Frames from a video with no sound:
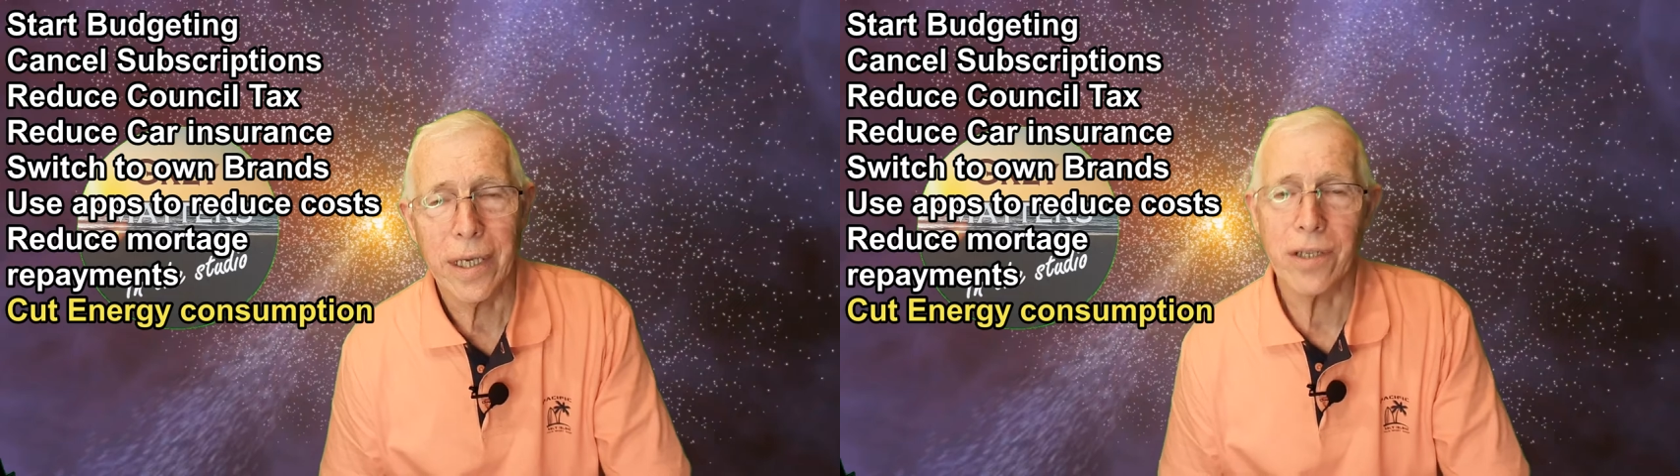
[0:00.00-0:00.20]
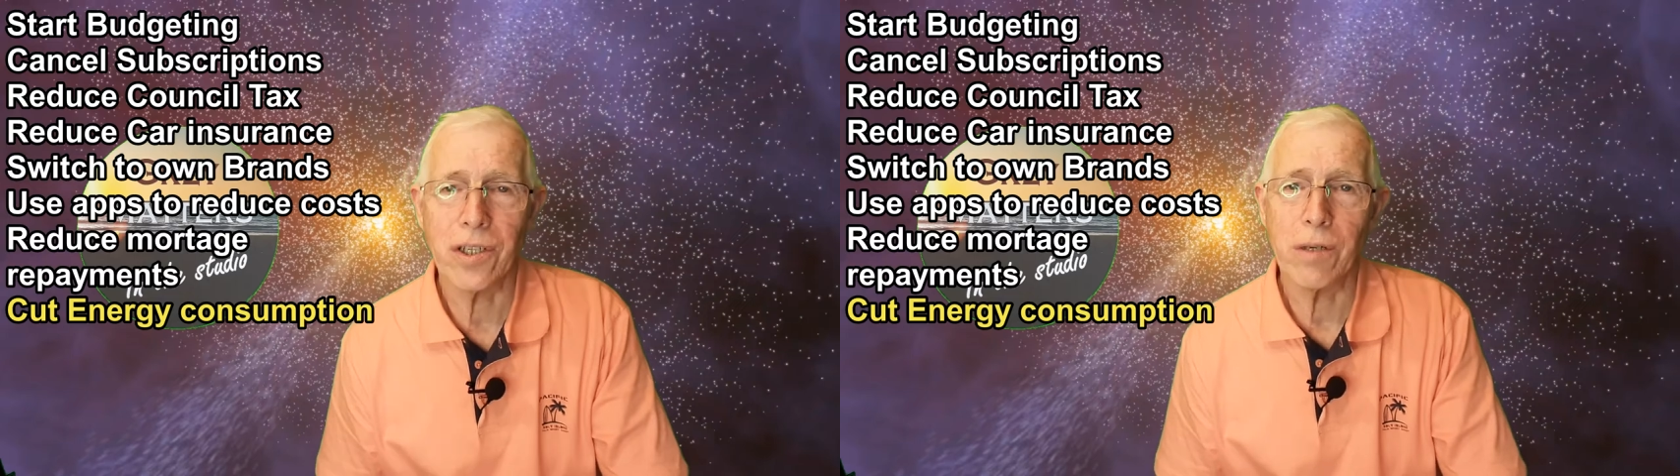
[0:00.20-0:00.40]

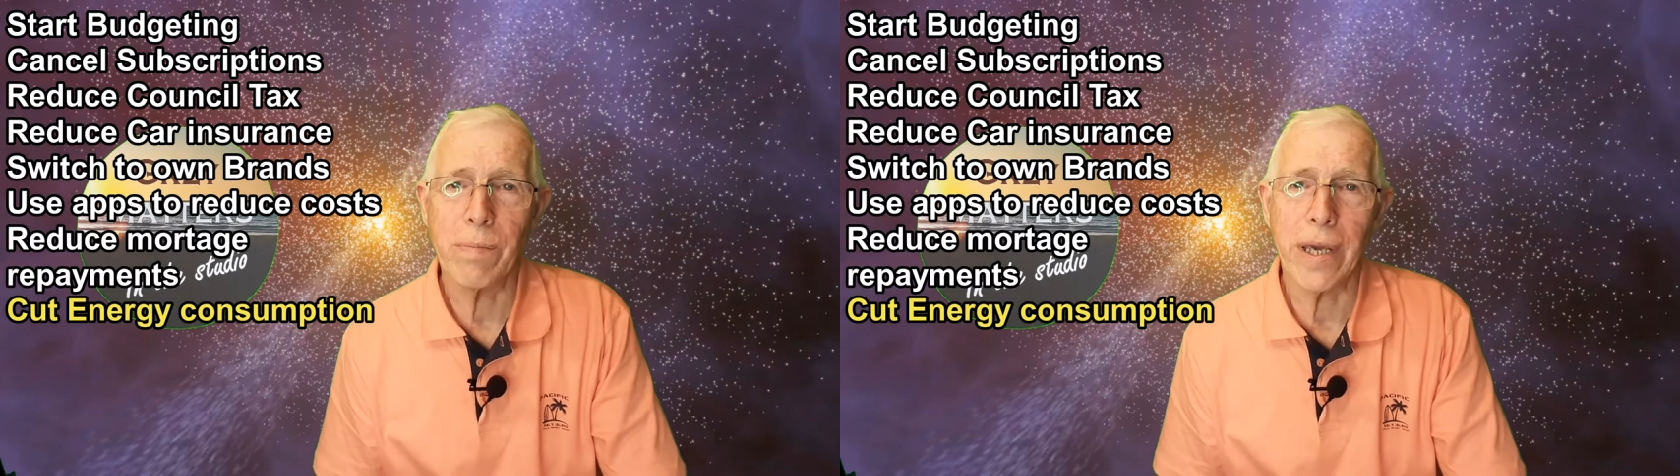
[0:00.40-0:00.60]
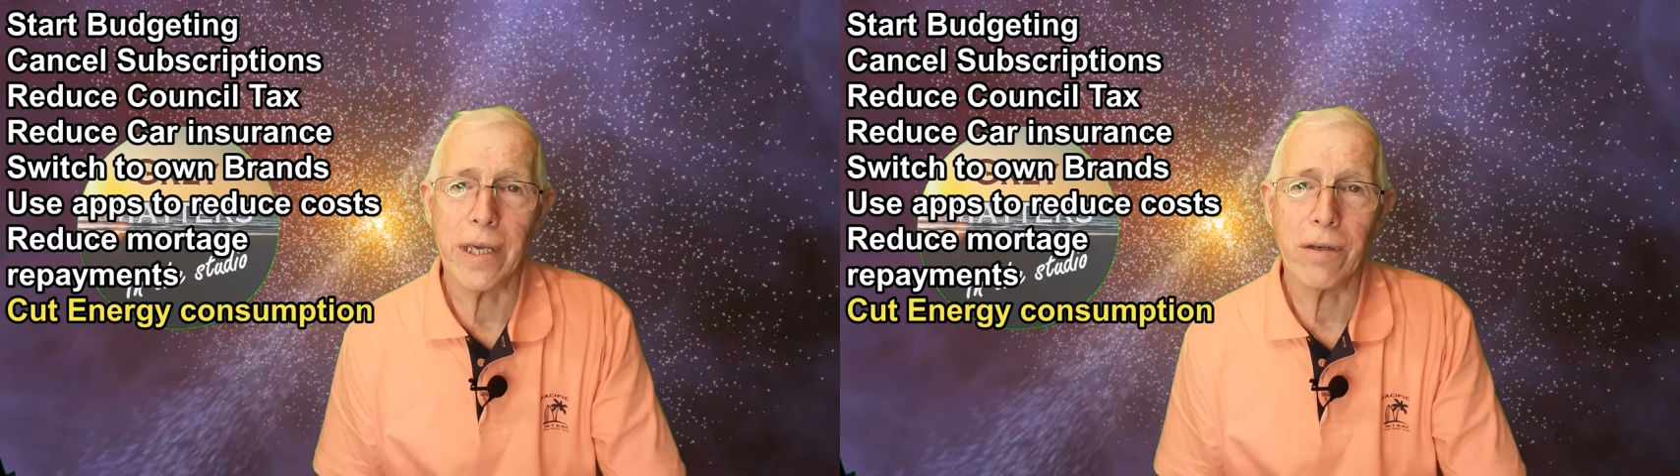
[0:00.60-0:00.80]
is to
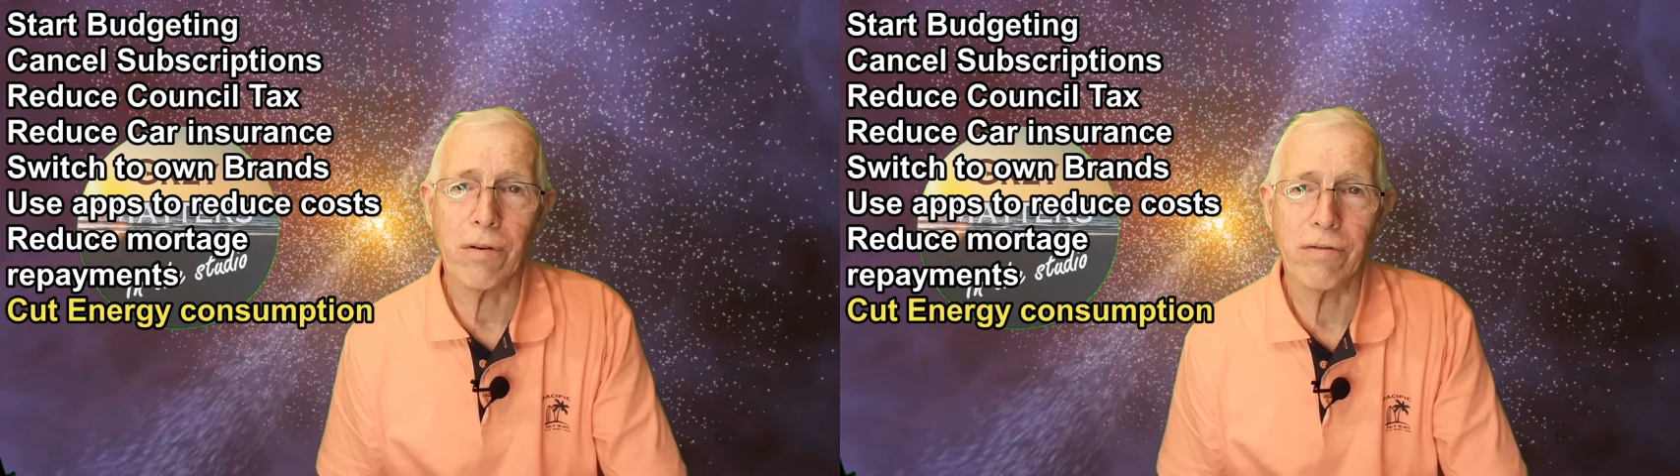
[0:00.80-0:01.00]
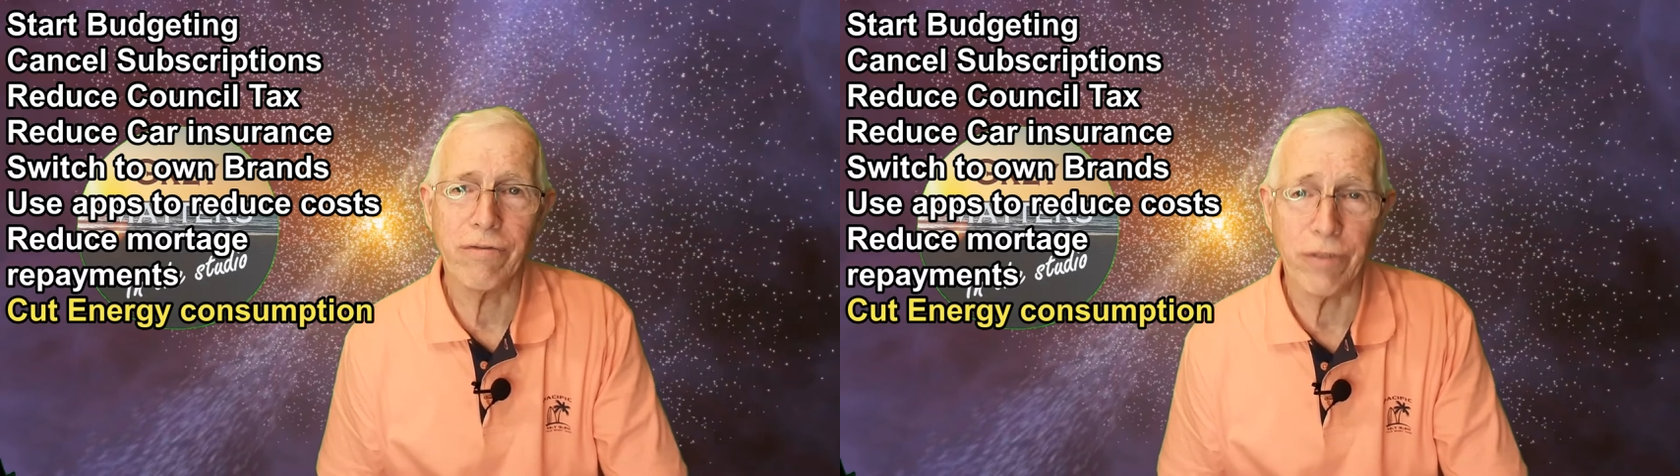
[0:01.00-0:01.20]
make
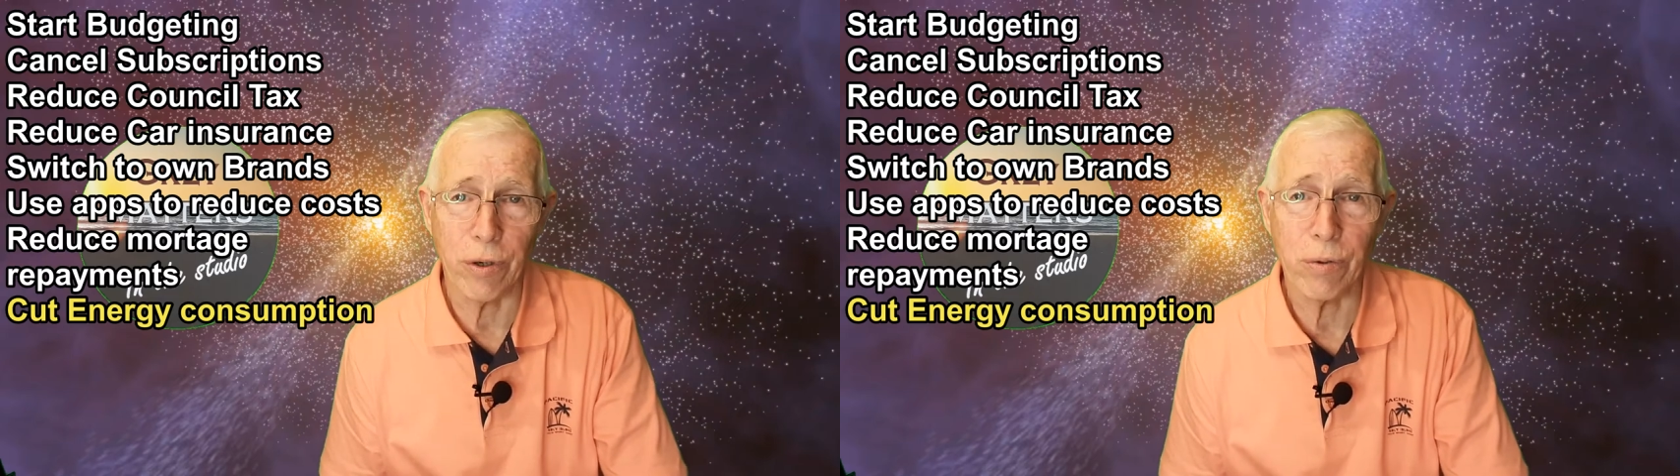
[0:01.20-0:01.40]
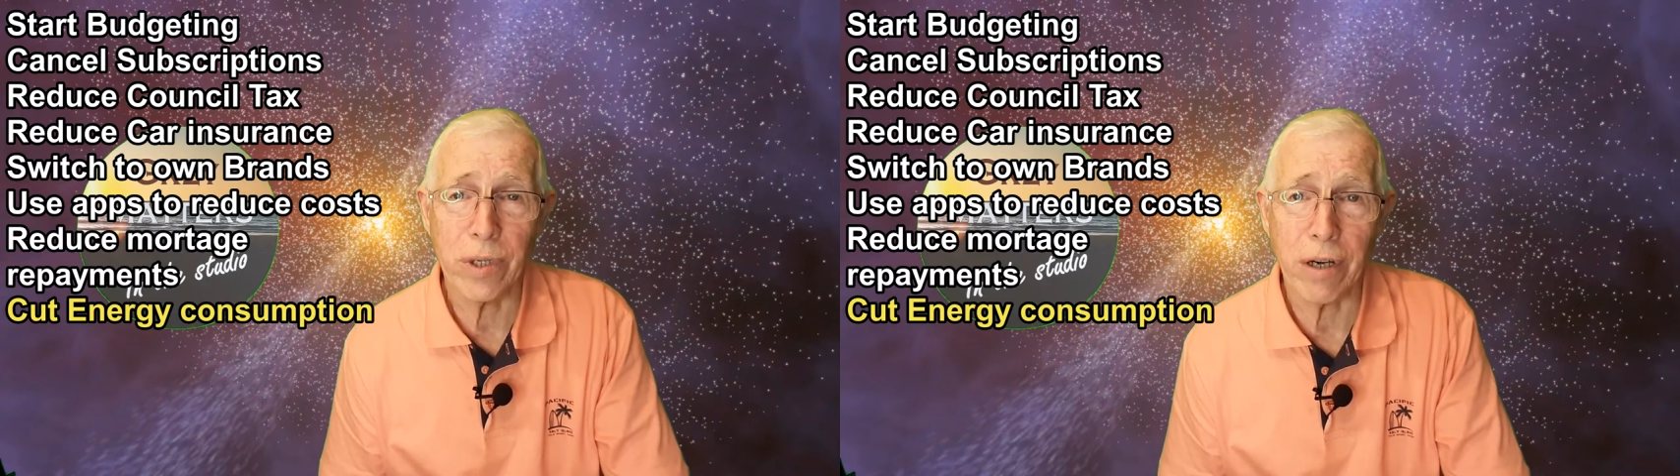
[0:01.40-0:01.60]
your
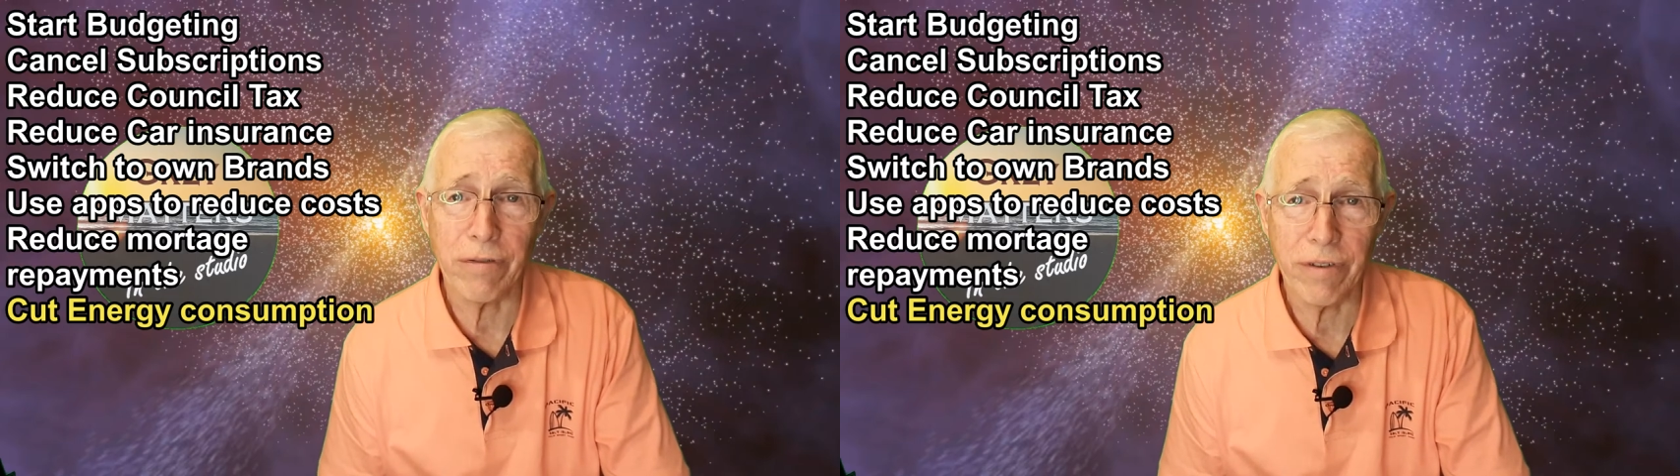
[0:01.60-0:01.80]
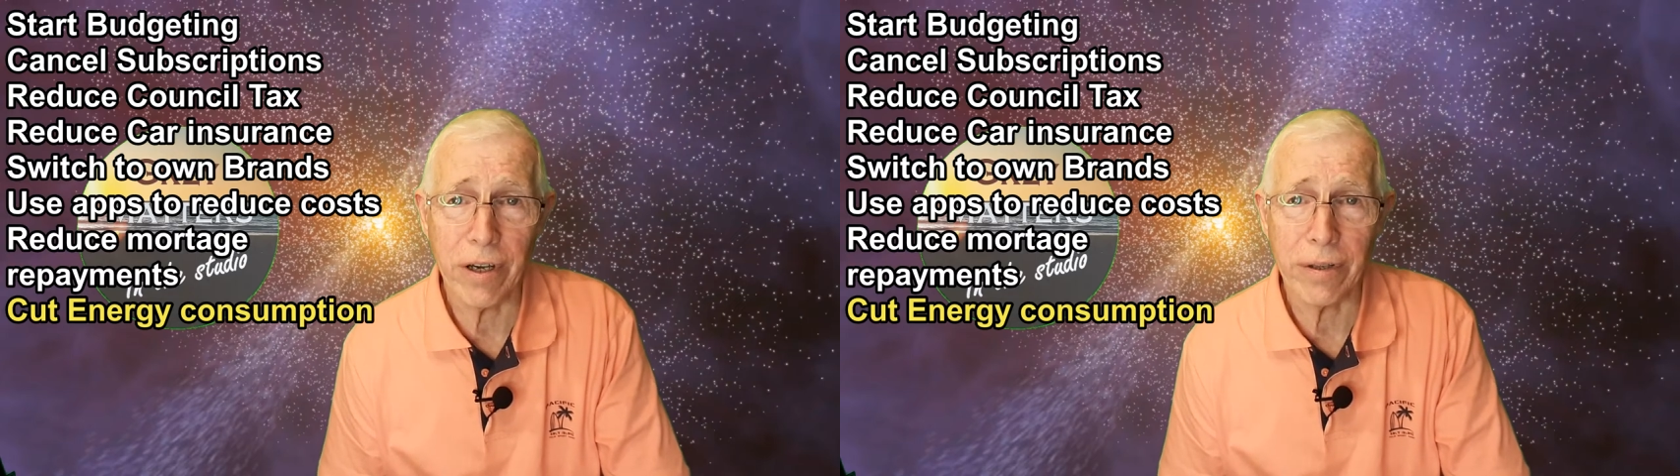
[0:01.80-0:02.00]
food go
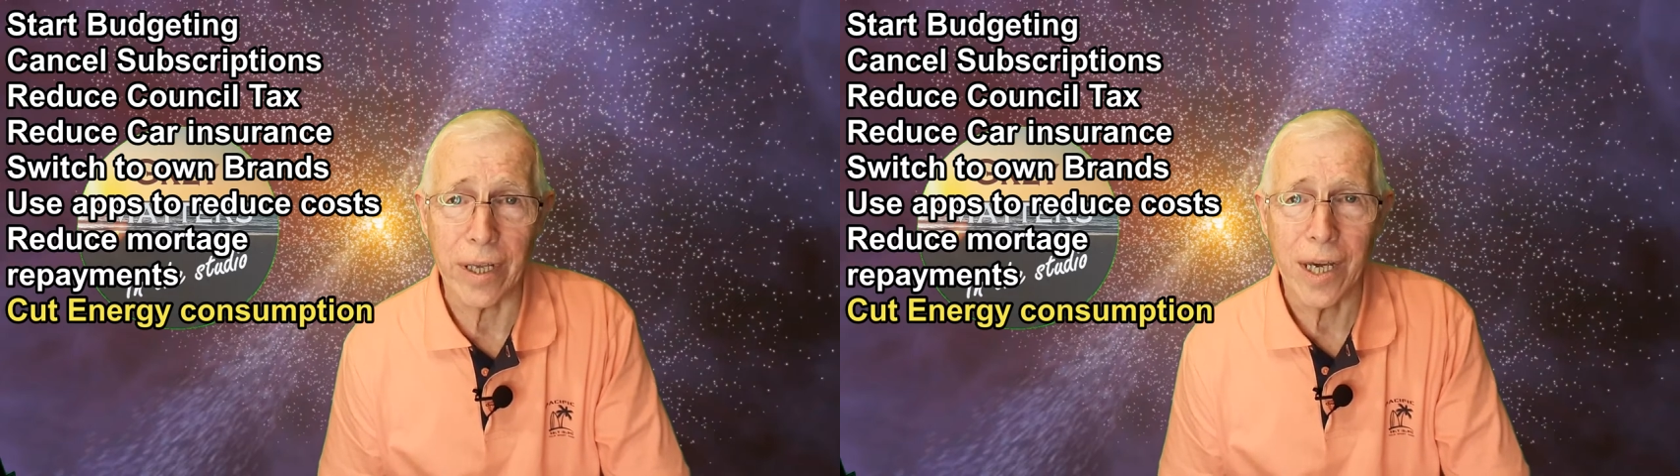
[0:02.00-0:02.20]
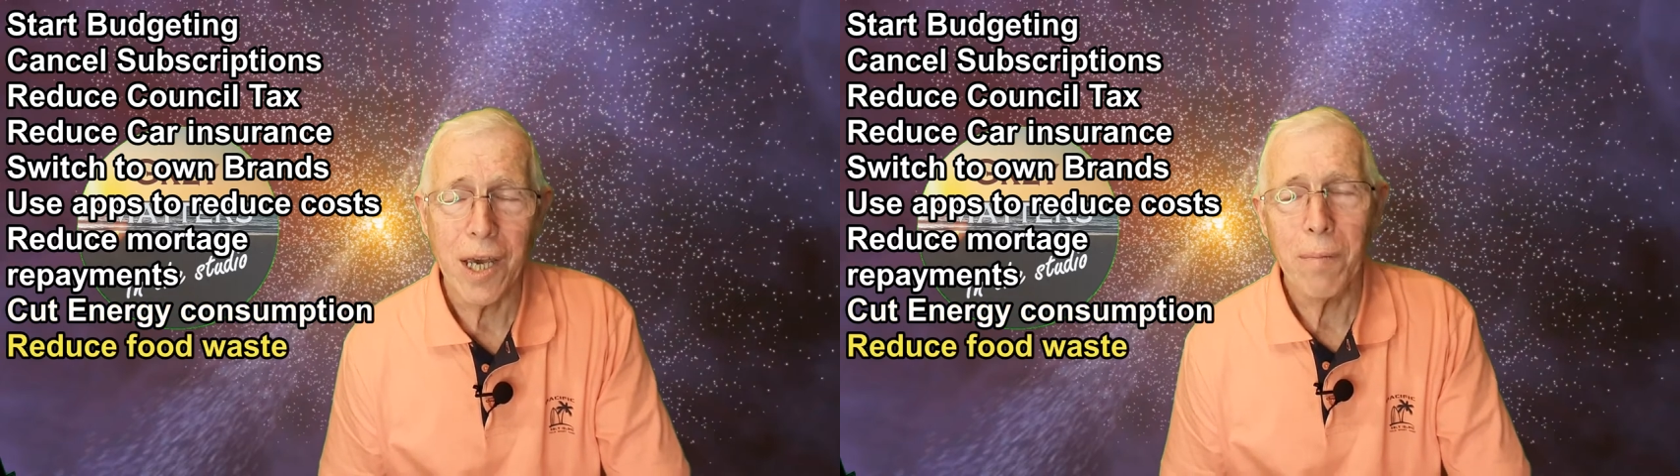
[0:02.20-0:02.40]
further.